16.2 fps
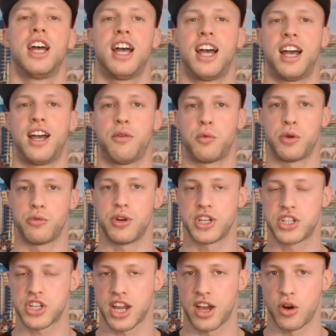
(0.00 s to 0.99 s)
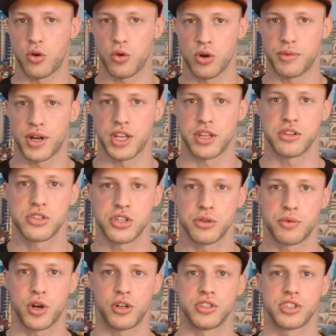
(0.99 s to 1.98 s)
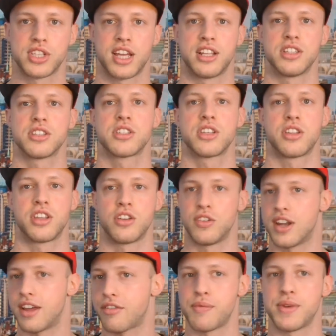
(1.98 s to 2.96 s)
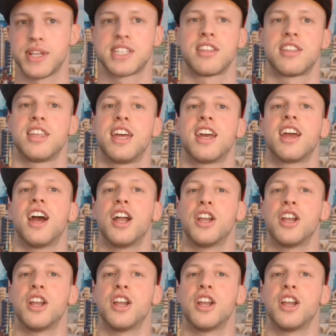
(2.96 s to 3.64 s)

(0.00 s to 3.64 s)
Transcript: And we reshare all of my YouTube content so that you never miss a thing.